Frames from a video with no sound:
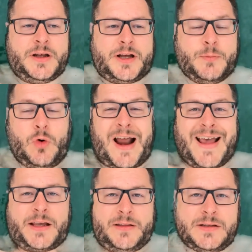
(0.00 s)
uh,
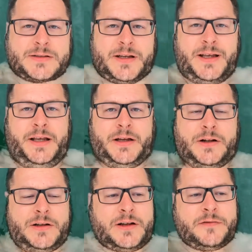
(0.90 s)
miraculously
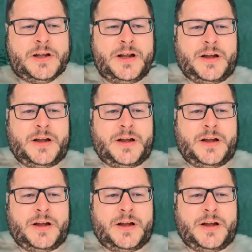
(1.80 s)
healed of